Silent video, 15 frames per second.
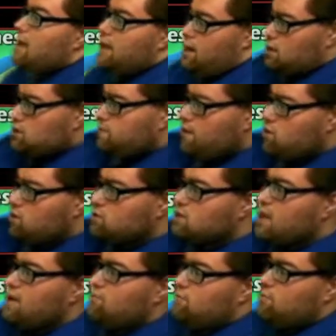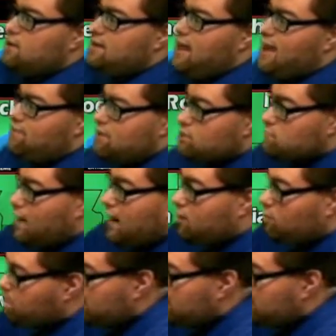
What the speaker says: Here's future scan through the day. This model